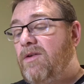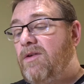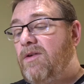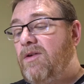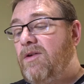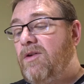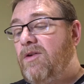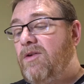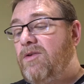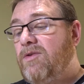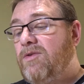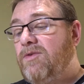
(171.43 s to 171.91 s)

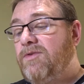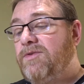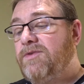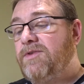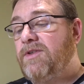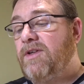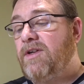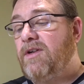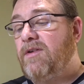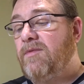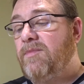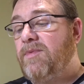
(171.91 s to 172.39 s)
glucose
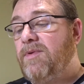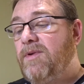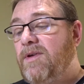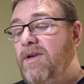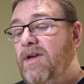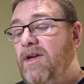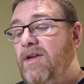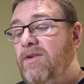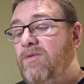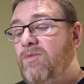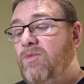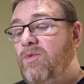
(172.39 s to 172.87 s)
syrup
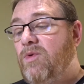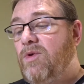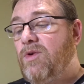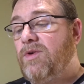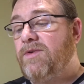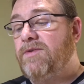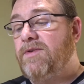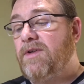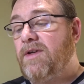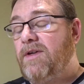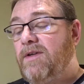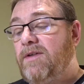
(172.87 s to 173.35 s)
and
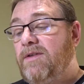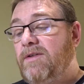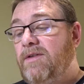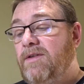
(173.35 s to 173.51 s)
water.